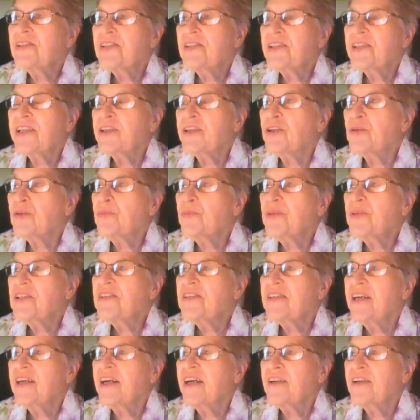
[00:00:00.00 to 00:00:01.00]
leader
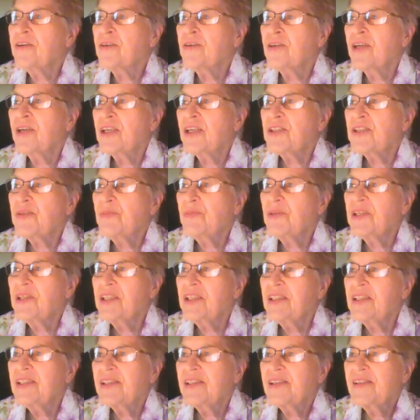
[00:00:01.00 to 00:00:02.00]
beside her
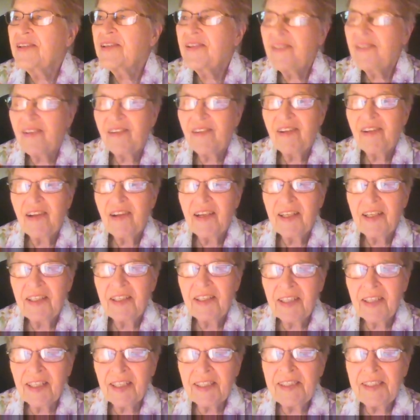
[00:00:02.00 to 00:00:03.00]
husband. In
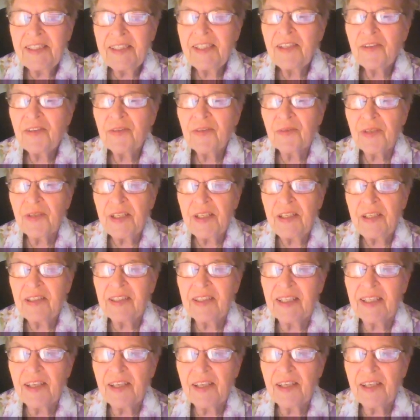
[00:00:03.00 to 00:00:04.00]

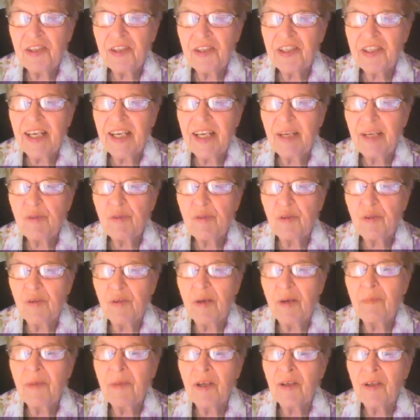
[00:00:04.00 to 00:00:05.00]
1939, she came to
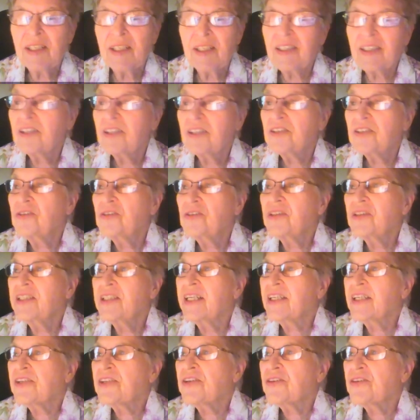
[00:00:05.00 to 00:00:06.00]
America to
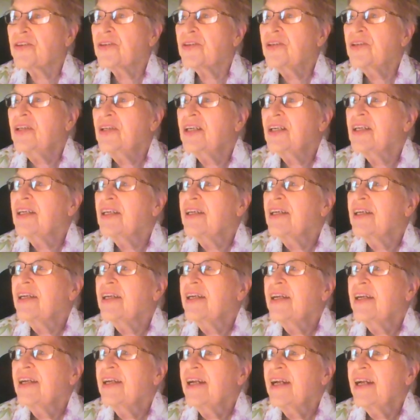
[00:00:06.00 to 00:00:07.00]
lecture,
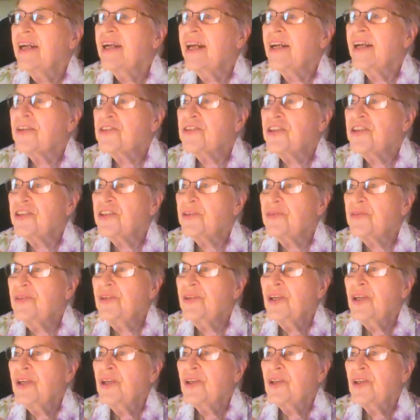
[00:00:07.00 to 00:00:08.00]
and she
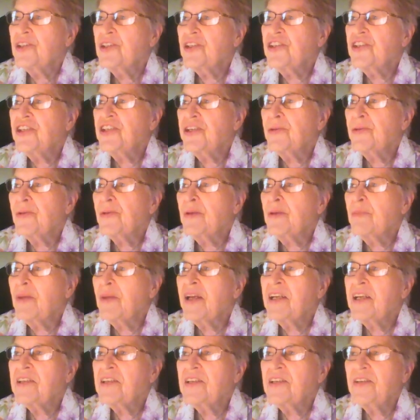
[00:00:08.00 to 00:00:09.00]
she
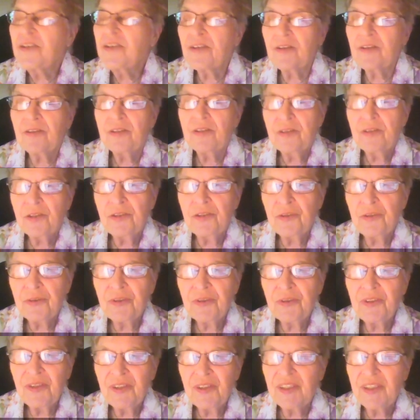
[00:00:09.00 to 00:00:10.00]
remained here due
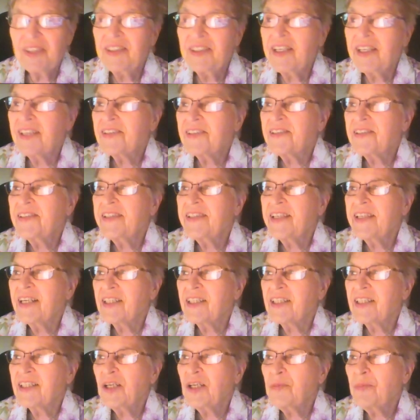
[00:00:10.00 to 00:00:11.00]
to the Nazi
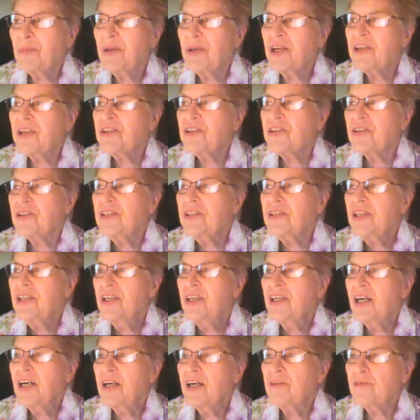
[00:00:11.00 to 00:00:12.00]
occupation
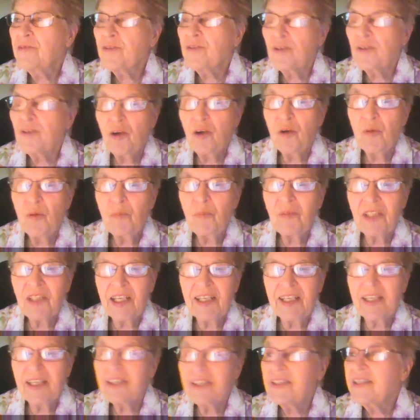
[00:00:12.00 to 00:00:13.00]
of her
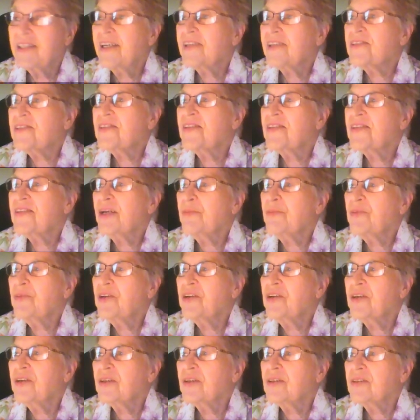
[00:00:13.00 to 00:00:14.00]
homeland that same
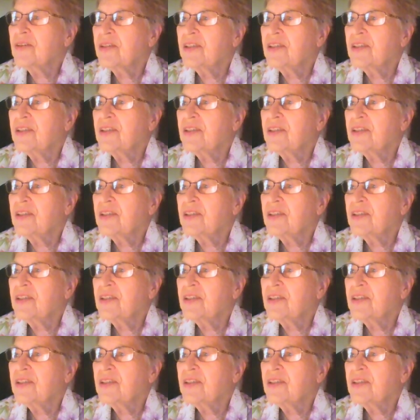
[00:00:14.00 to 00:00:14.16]
year.